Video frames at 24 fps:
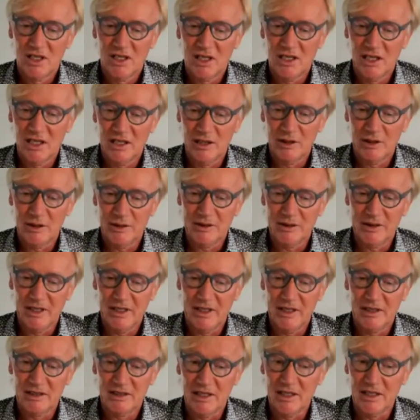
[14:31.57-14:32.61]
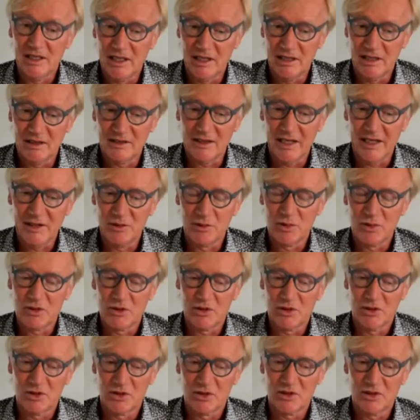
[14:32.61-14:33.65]
and design
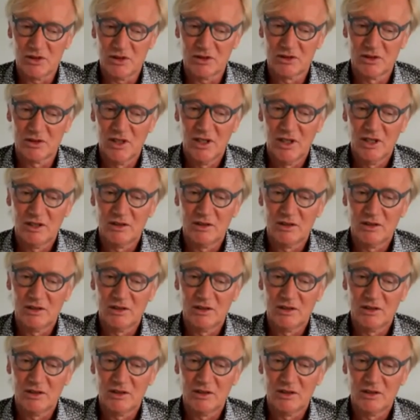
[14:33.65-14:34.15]
researchers.